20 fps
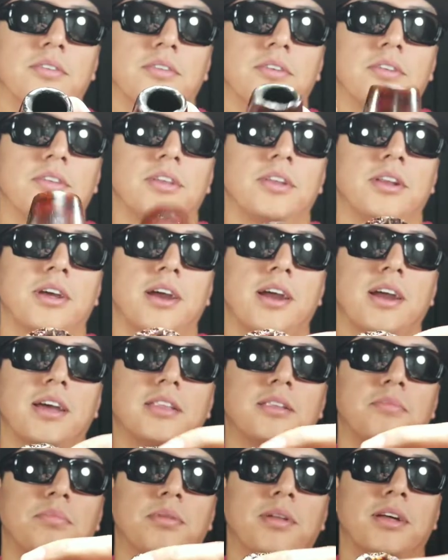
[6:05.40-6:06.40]
and then I
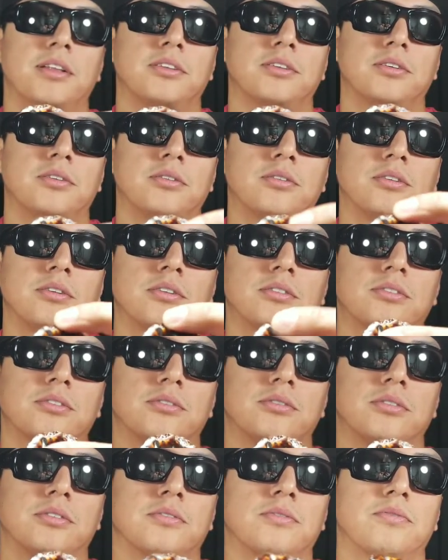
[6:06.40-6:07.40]
add the plateau look
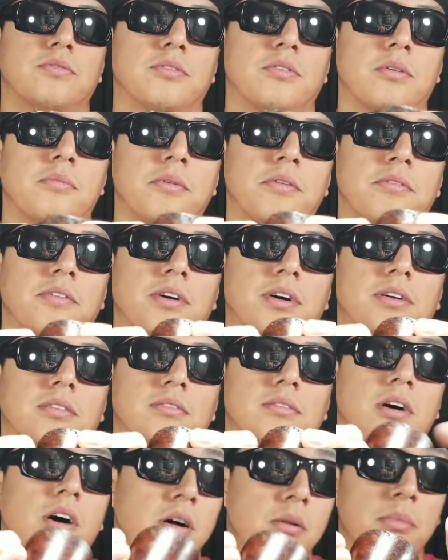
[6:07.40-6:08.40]
to it for
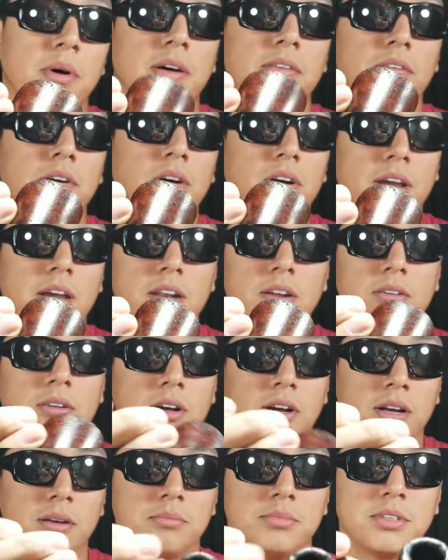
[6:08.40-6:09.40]
all my volcano
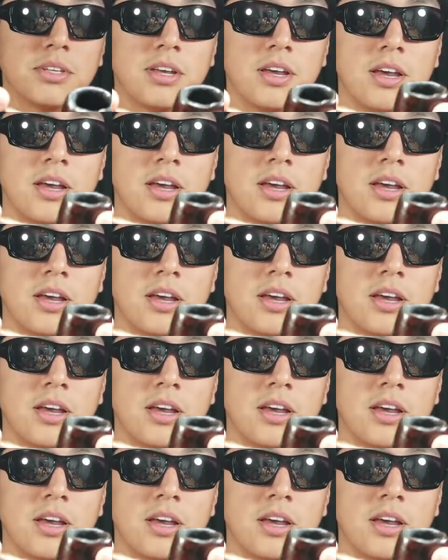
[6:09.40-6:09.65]
cobs.